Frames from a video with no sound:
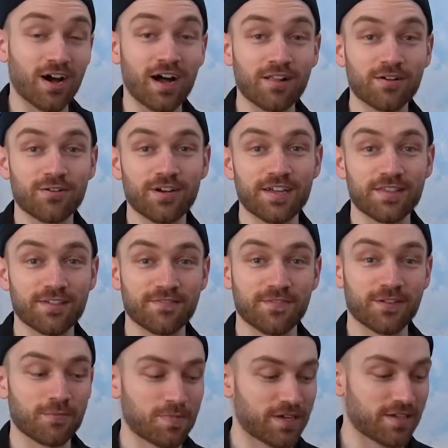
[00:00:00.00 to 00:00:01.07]
halo in the
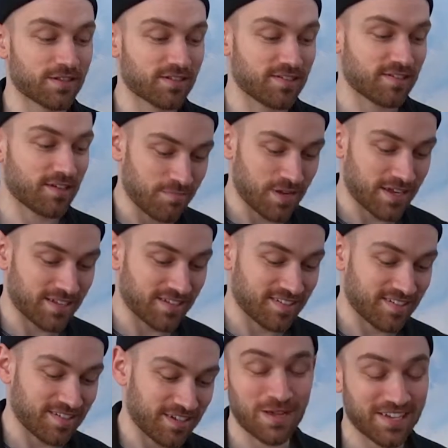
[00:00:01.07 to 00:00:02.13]
Philippines
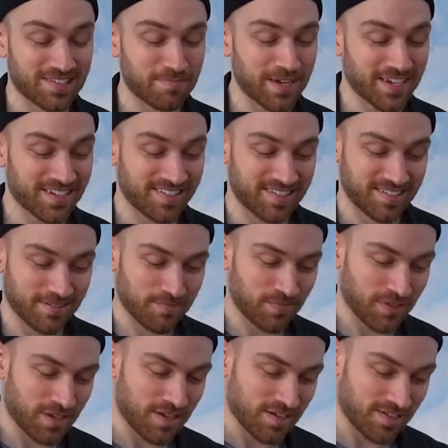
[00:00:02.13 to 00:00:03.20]
means mix mix.
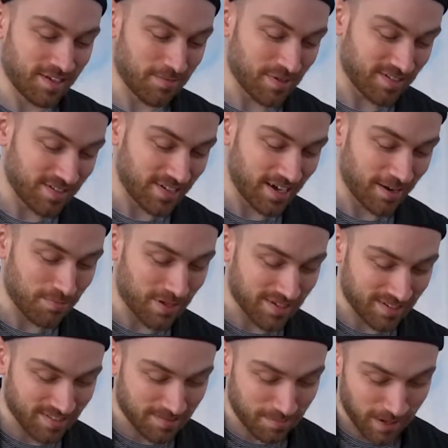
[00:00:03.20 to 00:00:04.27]
So that means you gotta mix
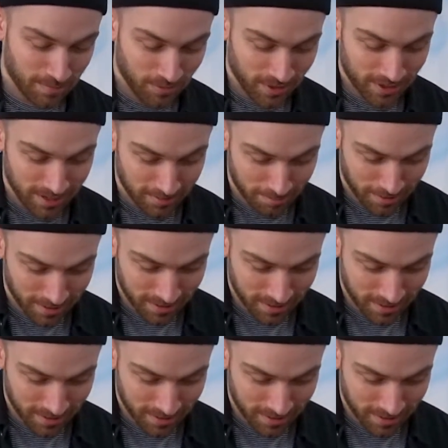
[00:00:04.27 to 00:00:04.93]
this bad boy up.